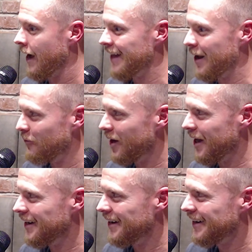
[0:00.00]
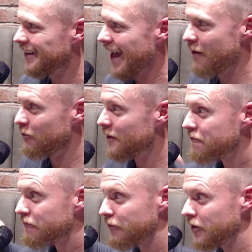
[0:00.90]
And then when
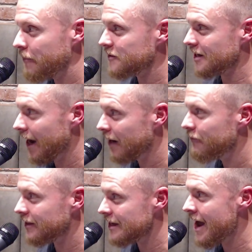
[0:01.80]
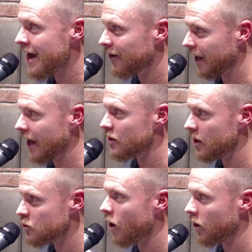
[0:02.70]
everything flipped kind of at the end, like
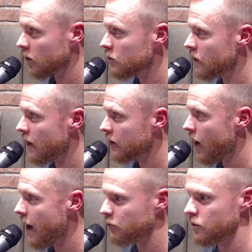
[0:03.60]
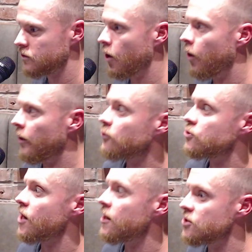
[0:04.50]
as you got closer to that draft, where it's like, oh, now
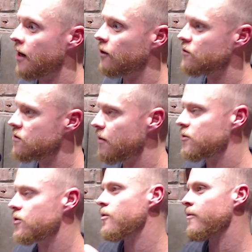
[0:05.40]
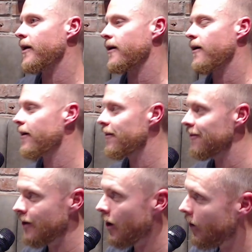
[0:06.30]
Jayden Daniels is number two. I'm like, oh,
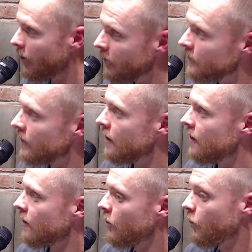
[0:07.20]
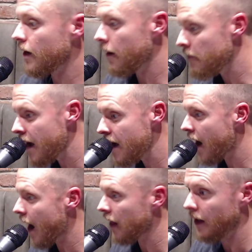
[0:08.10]
no. We got
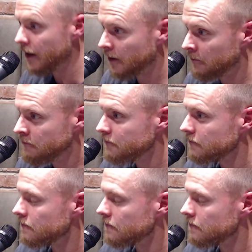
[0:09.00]
Maye. I like him.